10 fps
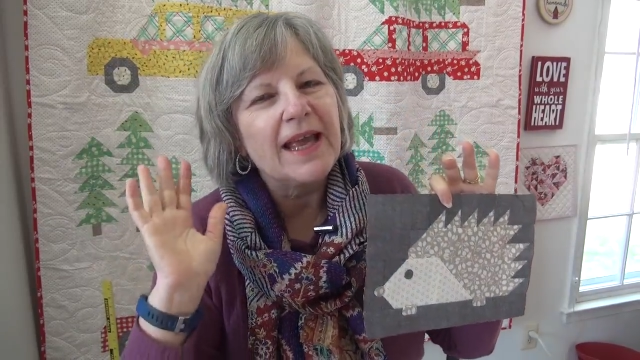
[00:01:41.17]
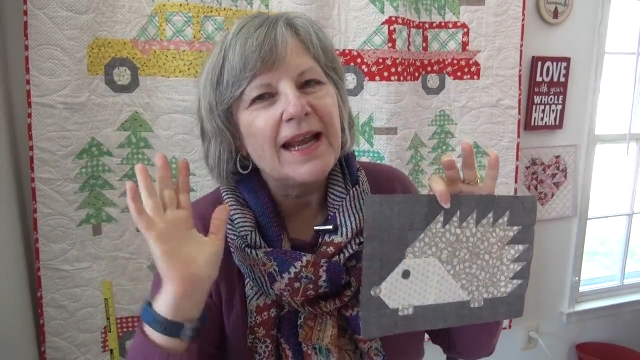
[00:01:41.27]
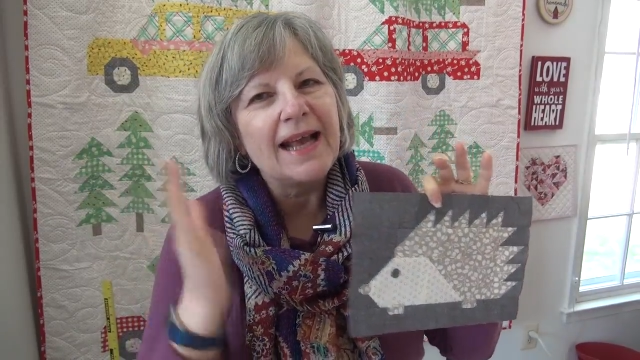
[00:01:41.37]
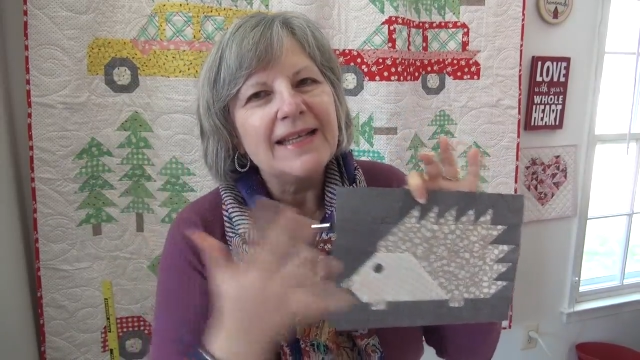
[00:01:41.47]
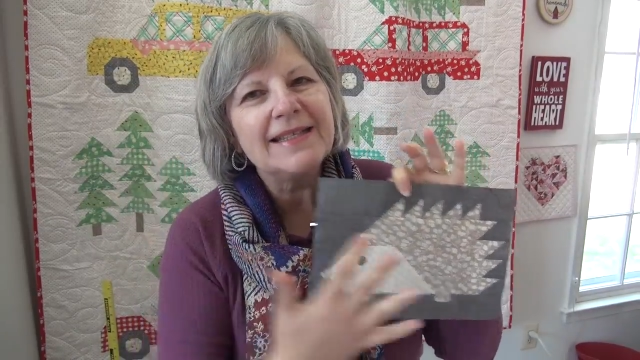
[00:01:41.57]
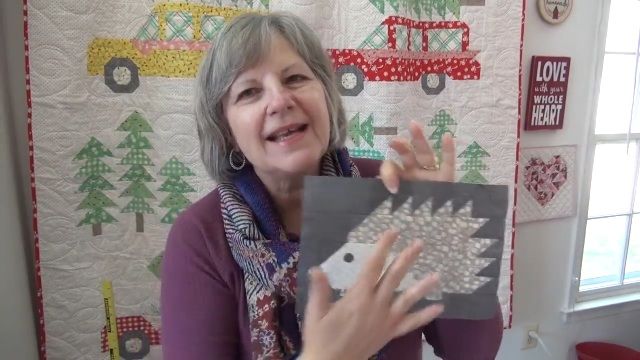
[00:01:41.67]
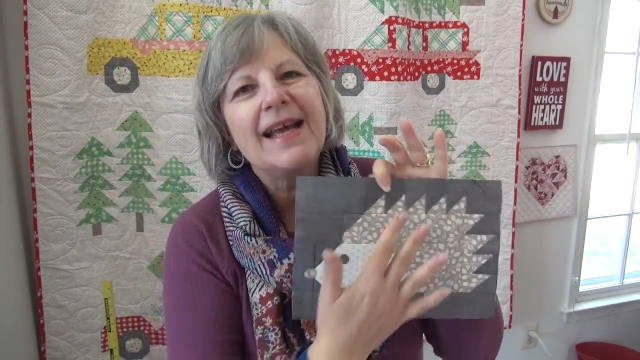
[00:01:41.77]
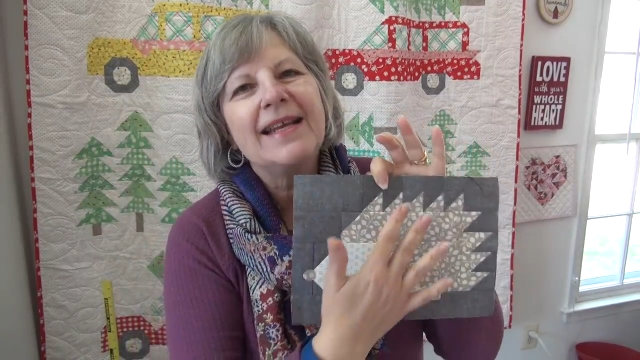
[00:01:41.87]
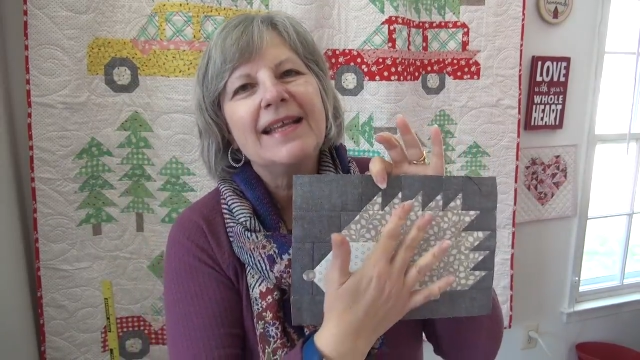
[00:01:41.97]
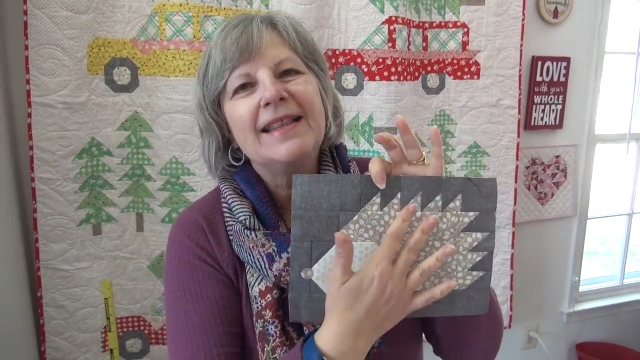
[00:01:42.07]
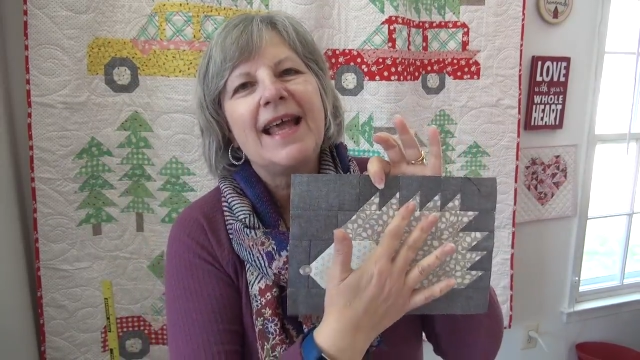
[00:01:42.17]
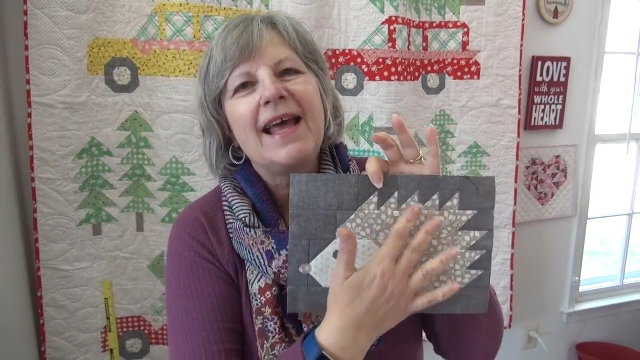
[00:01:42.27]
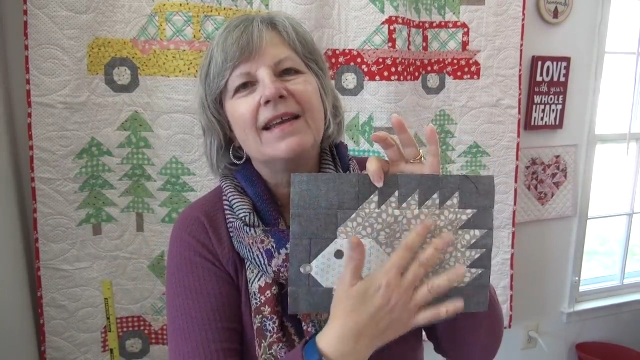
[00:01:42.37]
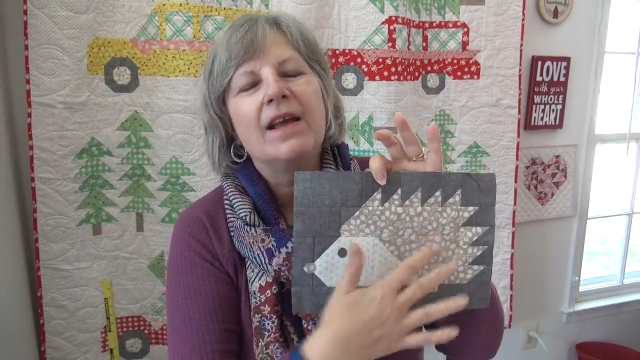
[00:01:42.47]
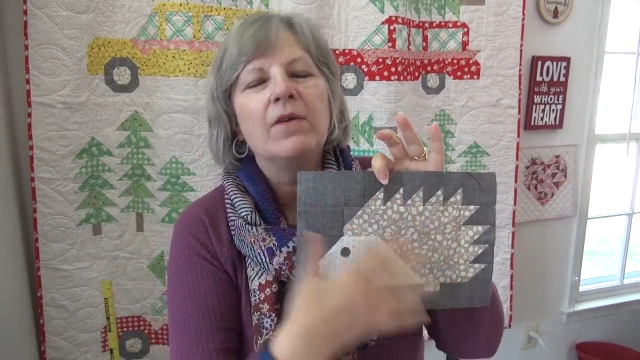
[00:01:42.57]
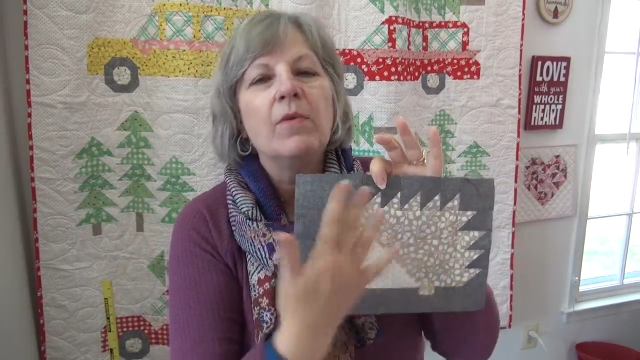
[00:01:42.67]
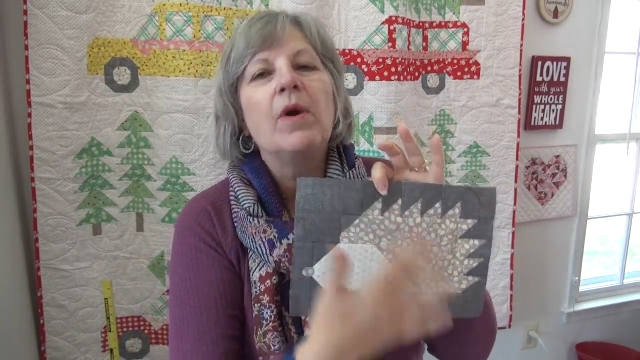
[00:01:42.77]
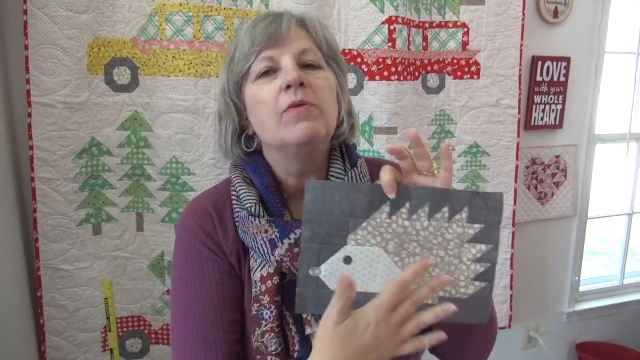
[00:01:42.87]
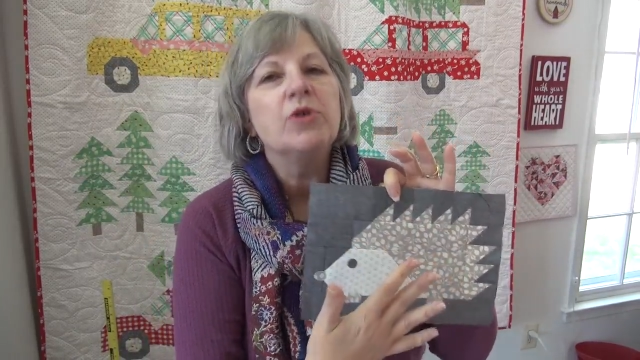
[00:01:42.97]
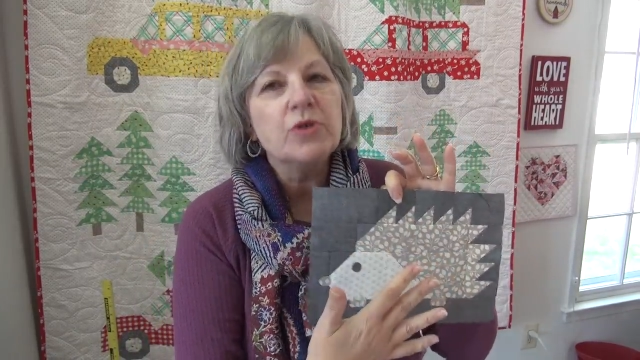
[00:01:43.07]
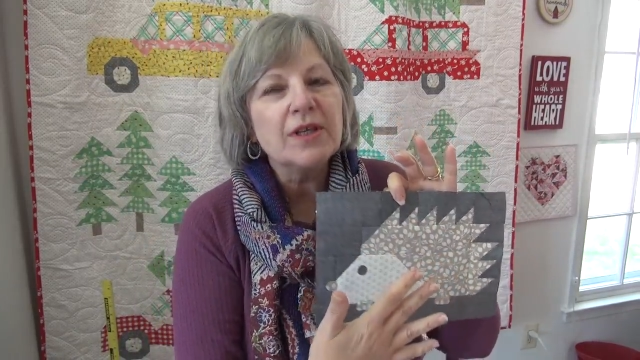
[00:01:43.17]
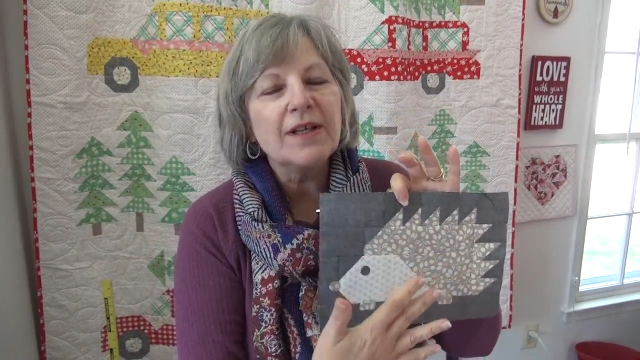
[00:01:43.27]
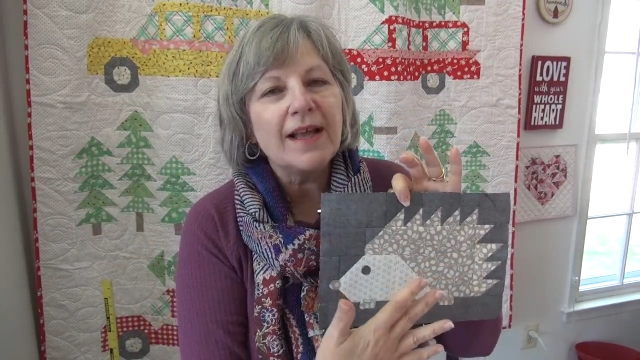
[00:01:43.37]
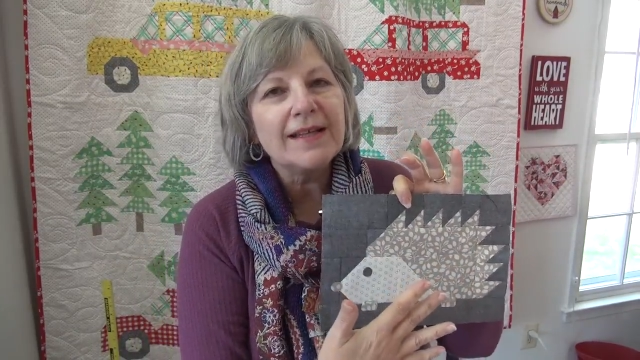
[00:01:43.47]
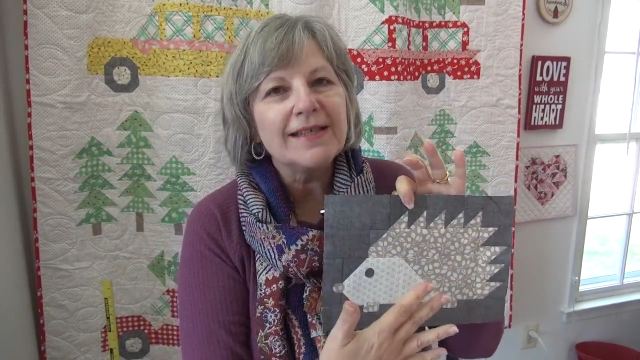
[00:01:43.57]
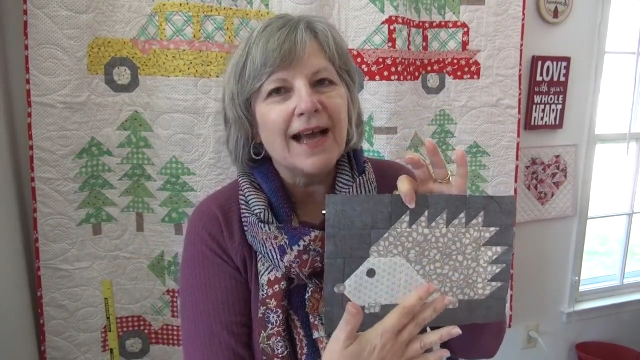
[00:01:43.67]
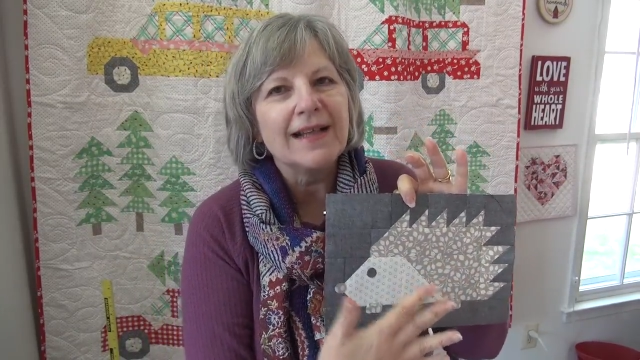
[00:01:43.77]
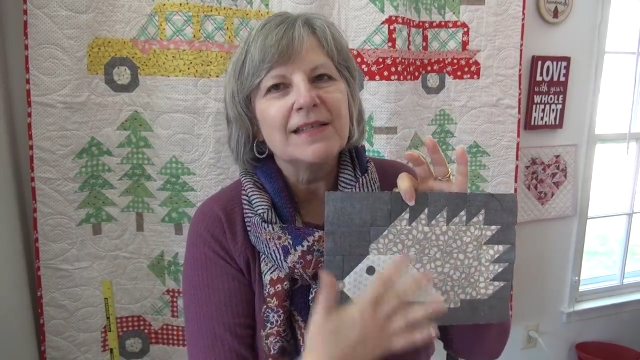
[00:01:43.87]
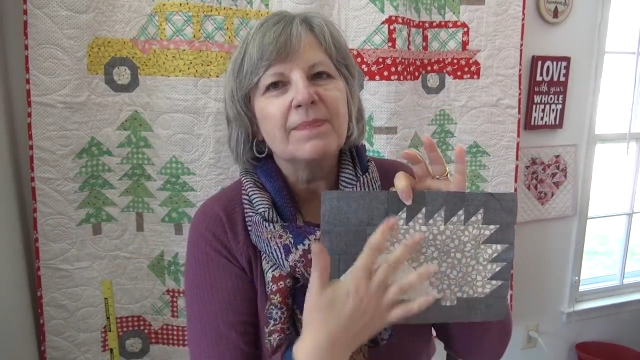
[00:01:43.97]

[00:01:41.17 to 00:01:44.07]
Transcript: And I decided that I was using a lot of dots,